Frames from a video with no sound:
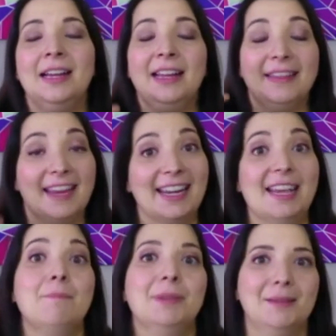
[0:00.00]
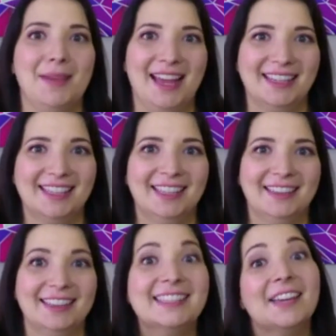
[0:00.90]
they could implement
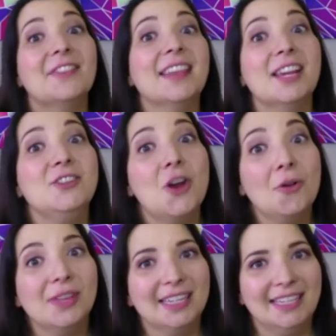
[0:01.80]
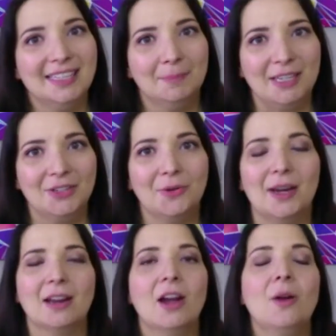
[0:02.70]
the stuff that they know they need to be
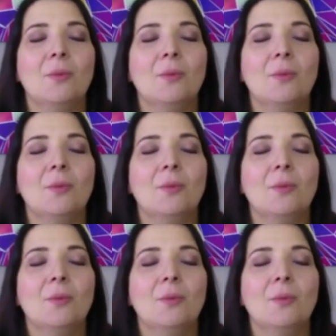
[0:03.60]
doing